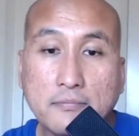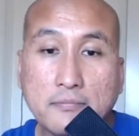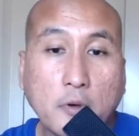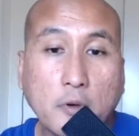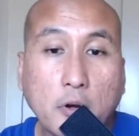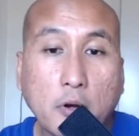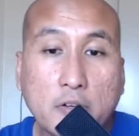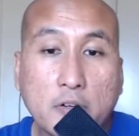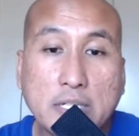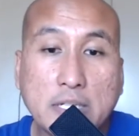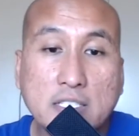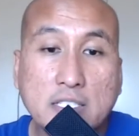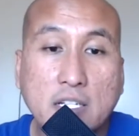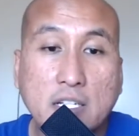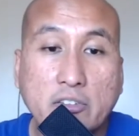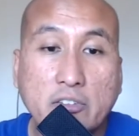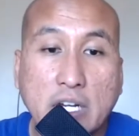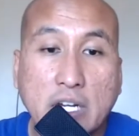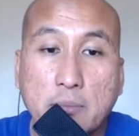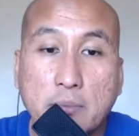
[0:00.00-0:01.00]
or reach an
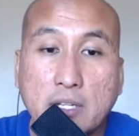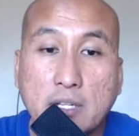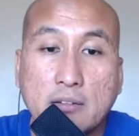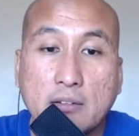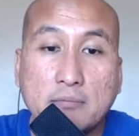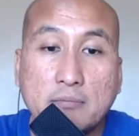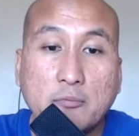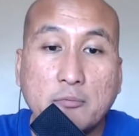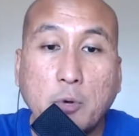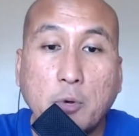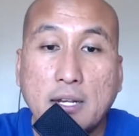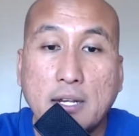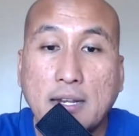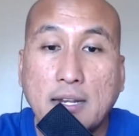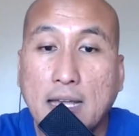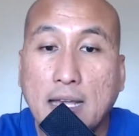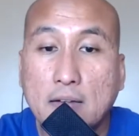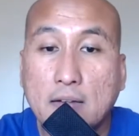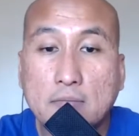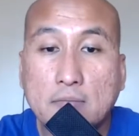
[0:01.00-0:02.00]
agreement,
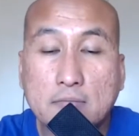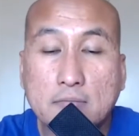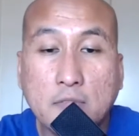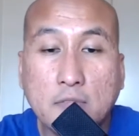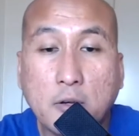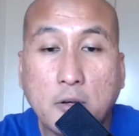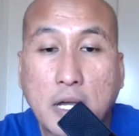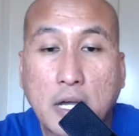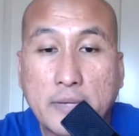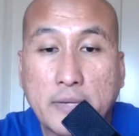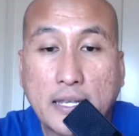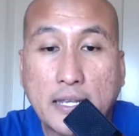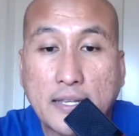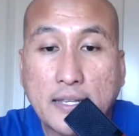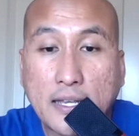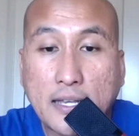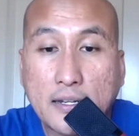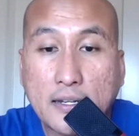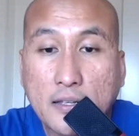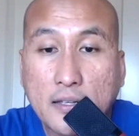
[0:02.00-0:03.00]
whatnot. No update
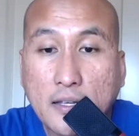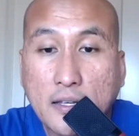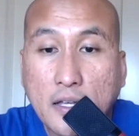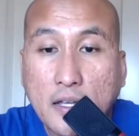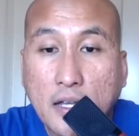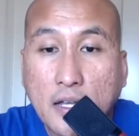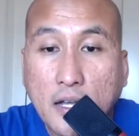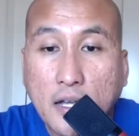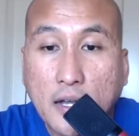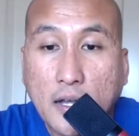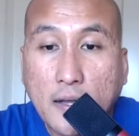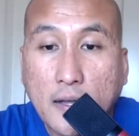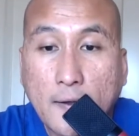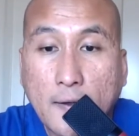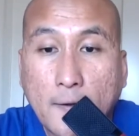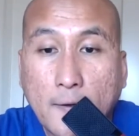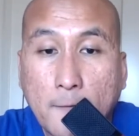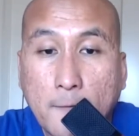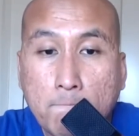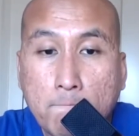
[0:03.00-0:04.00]
yet.
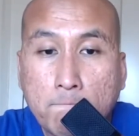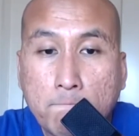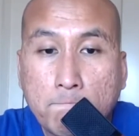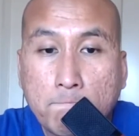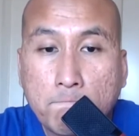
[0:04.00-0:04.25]
Um,